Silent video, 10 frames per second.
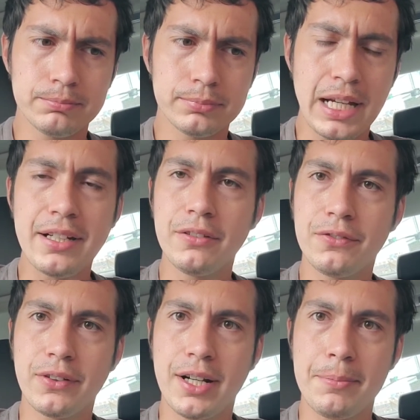Kind
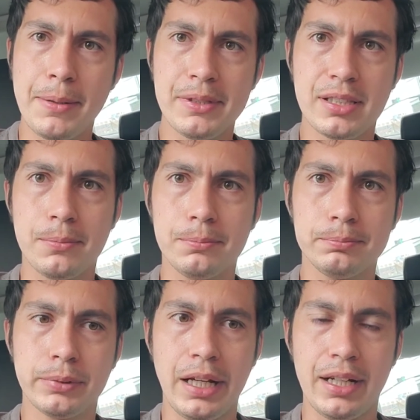of maybe some
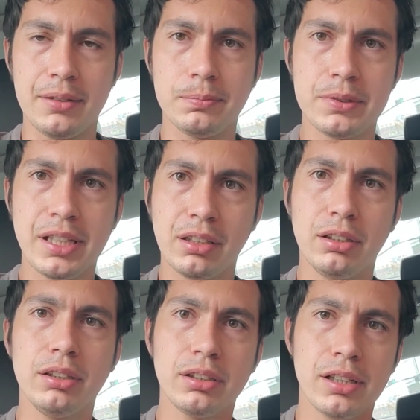
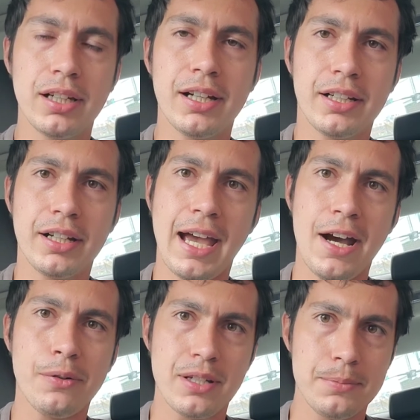subtle
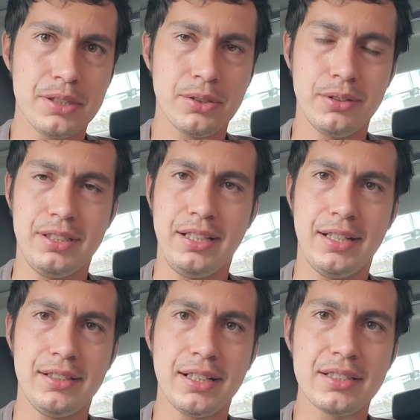cacao nibs towards the
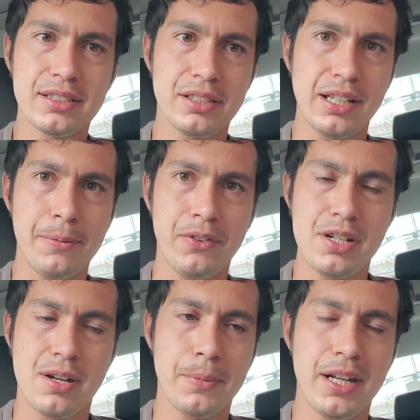end. That's the type of
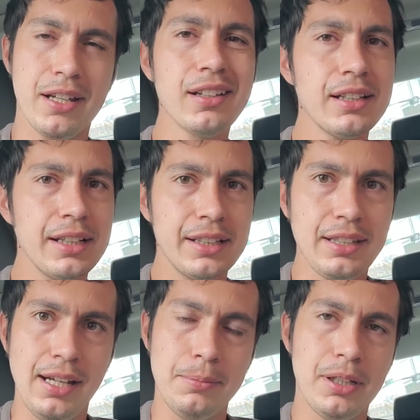finish I'm getting.
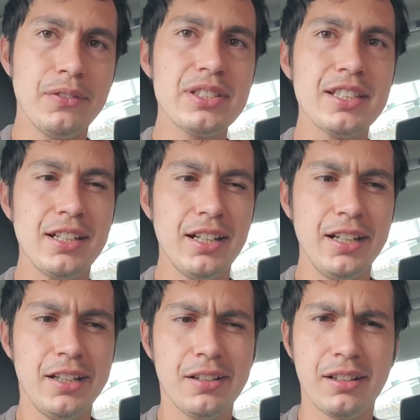Tiny bit of
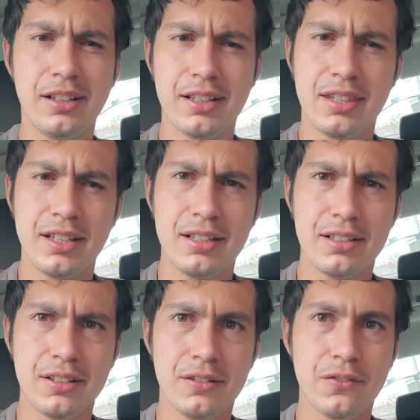acidity. I think,
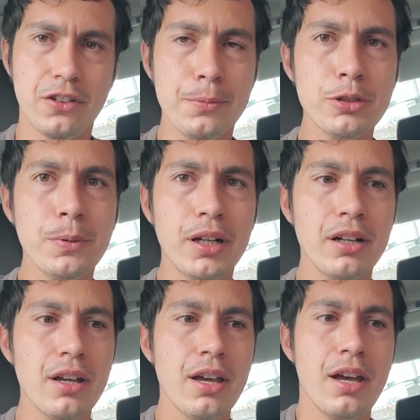for the most part,
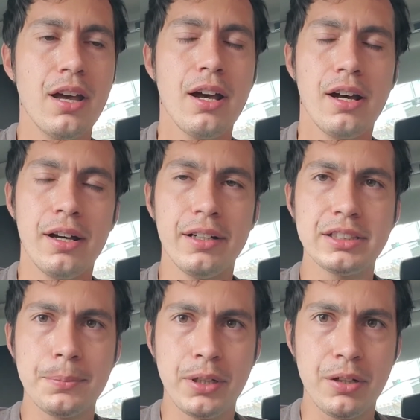it's
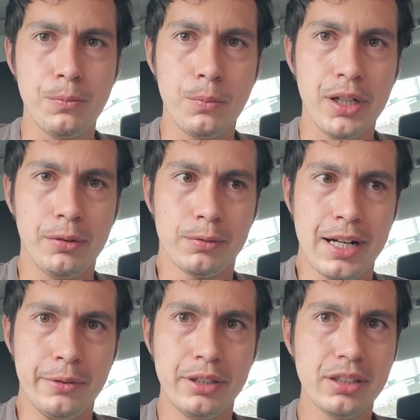a pretty
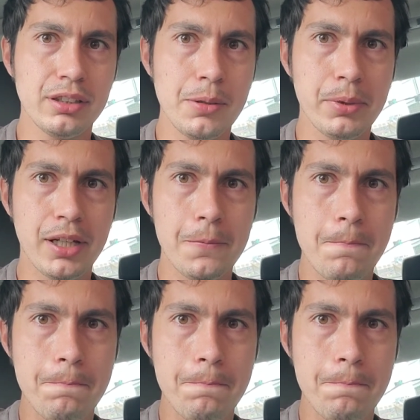well-rounded Colombia.